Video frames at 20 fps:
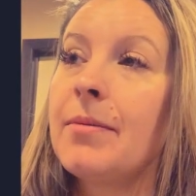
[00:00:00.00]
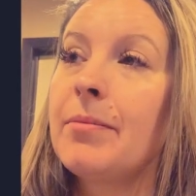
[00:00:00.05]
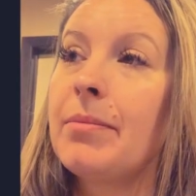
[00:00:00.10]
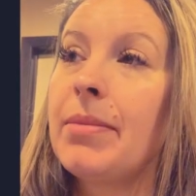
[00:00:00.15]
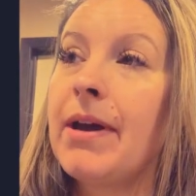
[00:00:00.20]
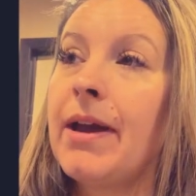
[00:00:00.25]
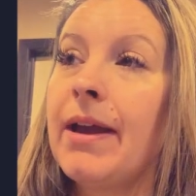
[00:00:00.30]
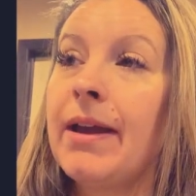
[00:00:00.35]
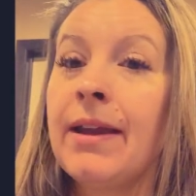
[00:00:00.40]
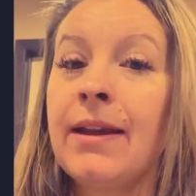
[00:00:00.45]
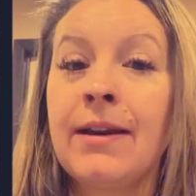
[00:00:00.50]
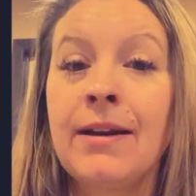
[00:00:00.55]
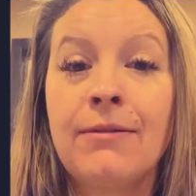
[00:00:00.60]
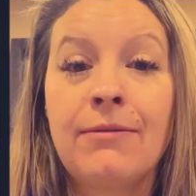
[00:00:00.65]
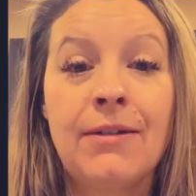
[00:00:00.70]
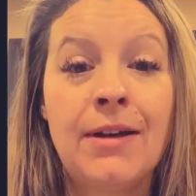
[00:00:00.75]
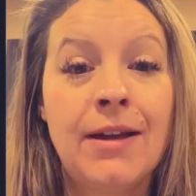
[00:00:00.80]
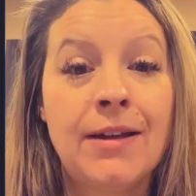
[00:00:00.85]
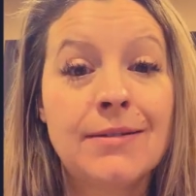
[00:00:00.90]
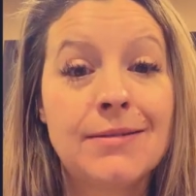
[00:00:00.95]
but you know
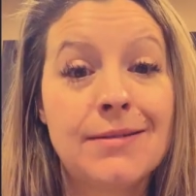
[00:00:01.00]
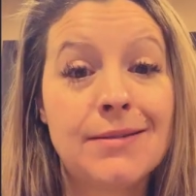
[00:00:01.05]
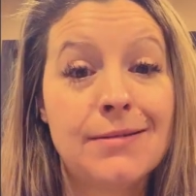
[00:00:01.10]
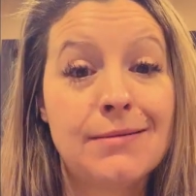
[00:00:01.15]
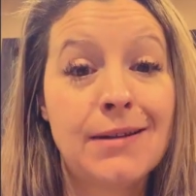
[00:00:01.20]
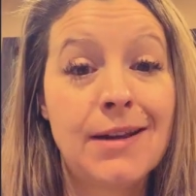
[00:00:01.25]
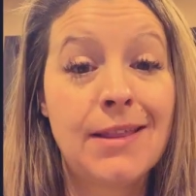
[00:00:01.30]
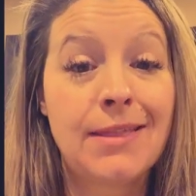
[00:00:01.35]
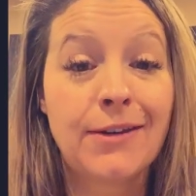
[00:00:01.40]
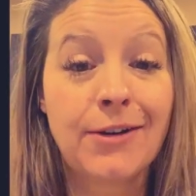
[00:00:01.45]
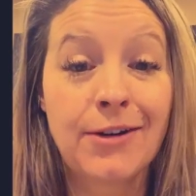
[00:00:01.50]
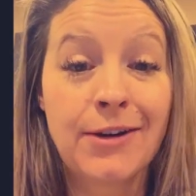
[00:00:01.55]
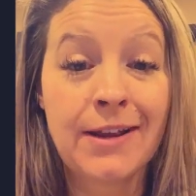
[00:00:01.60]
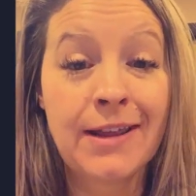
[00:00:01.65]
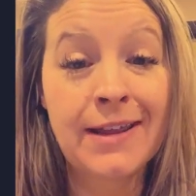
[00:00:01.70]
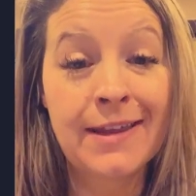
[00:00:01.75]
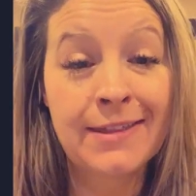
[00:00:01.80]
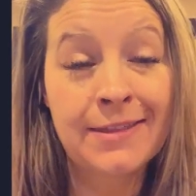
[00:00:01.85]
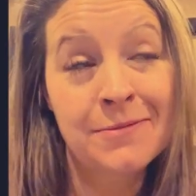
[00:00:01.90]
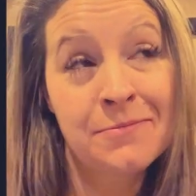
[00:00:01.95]
what, it's three
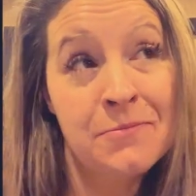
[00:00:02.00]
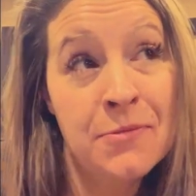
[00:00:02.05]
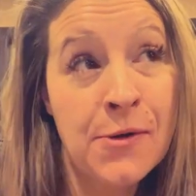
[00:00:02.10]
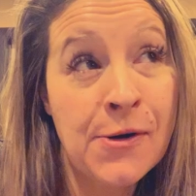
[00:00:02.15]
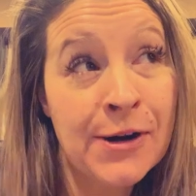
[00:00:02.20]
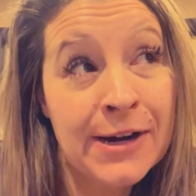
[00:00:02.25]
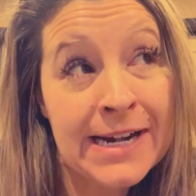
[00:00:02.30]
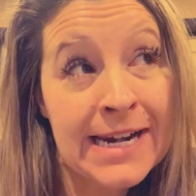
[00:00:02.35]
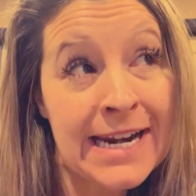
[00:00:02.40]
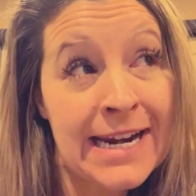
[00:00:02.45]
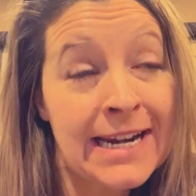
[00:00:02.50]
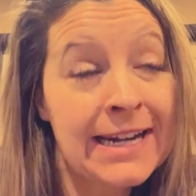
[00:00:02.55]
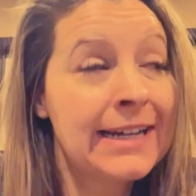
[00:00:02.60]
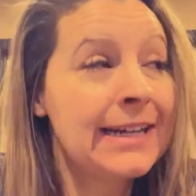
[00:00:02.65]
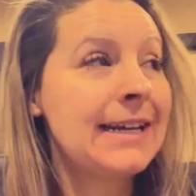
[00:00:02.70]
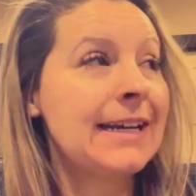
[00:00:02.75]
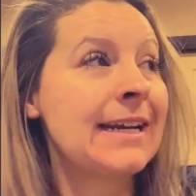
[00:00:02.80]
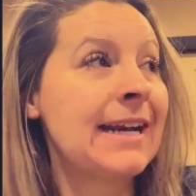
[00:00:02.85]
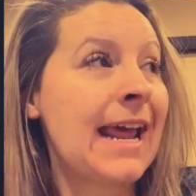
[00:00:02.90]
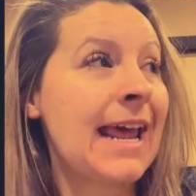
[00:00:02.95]
thirty in the
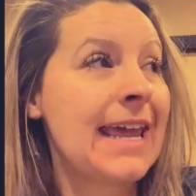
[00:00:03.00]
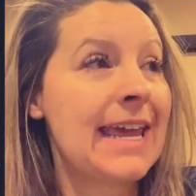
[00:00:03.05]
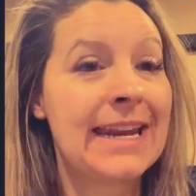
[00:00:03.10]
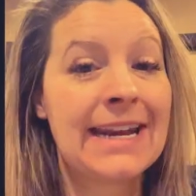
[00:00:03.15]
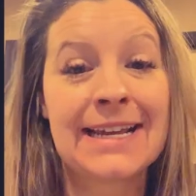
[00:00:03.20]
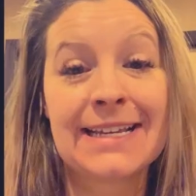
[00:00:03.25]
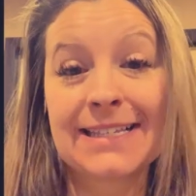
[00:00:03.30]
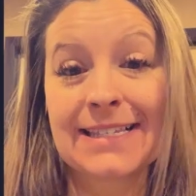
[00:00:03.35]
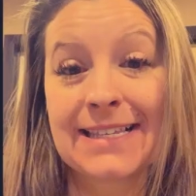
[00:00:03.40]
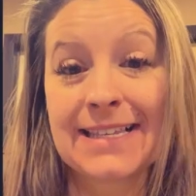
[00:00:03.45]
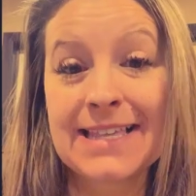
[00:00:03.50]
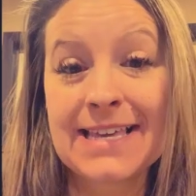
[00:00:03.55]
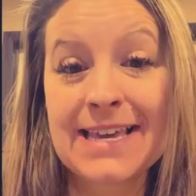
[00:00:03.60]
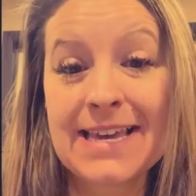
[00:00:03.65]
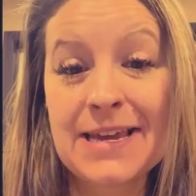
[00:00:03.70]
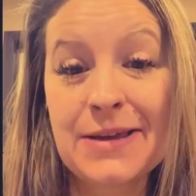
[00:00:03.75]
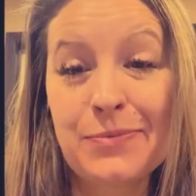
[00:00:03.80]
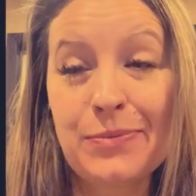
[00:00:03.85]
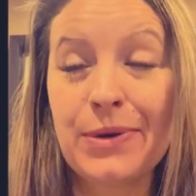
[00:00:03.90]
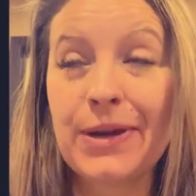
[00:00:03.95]
morning and I cannot
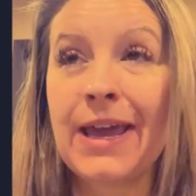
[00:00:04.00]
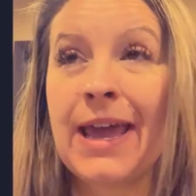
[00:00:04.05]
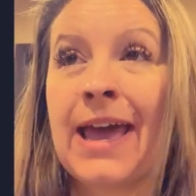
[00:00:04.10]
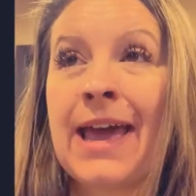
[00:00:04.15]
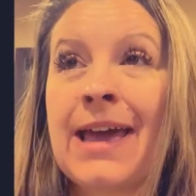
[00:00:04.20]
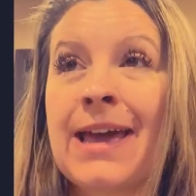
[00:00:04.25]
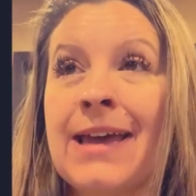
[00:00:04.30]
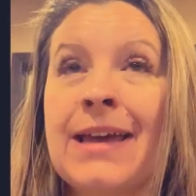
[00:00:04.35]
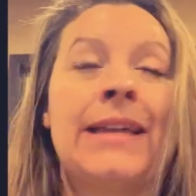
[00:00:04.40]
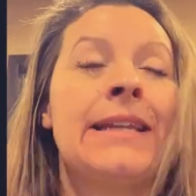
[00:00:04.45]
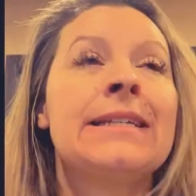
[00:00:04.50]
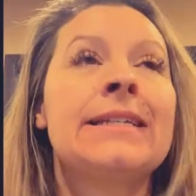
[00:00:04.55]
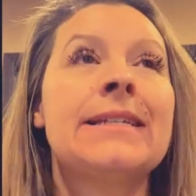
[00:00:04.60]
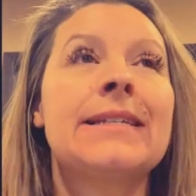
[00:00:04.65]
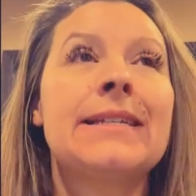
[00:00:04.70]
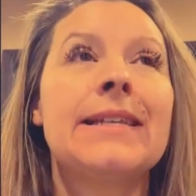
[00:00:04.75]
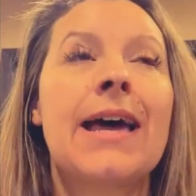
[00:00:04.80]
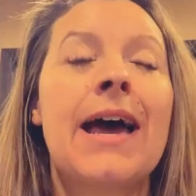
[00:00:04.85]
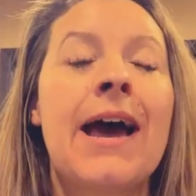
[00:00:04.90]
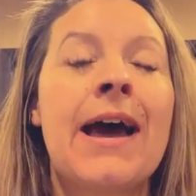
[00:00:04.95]
sleep, and
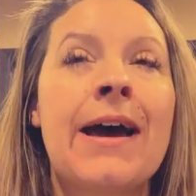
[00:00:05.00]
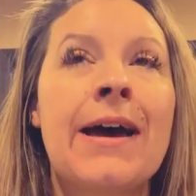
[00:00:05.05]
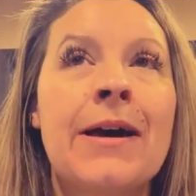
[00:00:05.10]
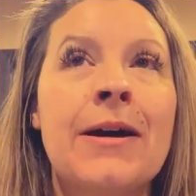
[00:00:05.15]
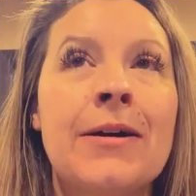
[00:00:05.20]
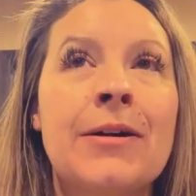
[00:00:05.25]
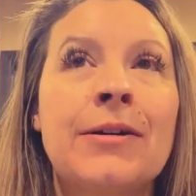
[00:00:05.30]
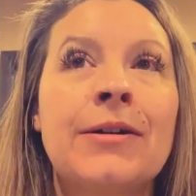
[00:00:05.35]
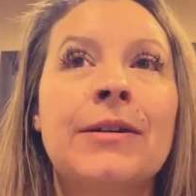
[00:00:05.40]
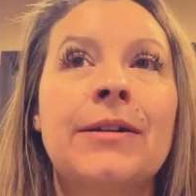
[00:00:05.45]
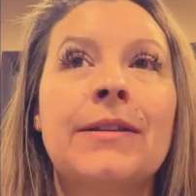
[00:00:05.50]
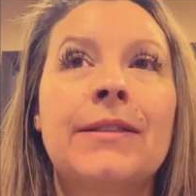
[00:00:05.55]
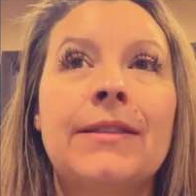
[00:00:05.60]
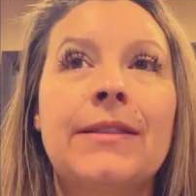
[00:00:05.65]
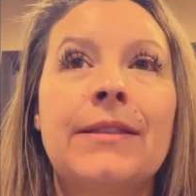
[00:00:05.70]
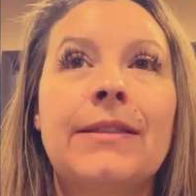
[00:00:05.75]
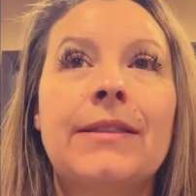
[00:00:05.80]
uh, I,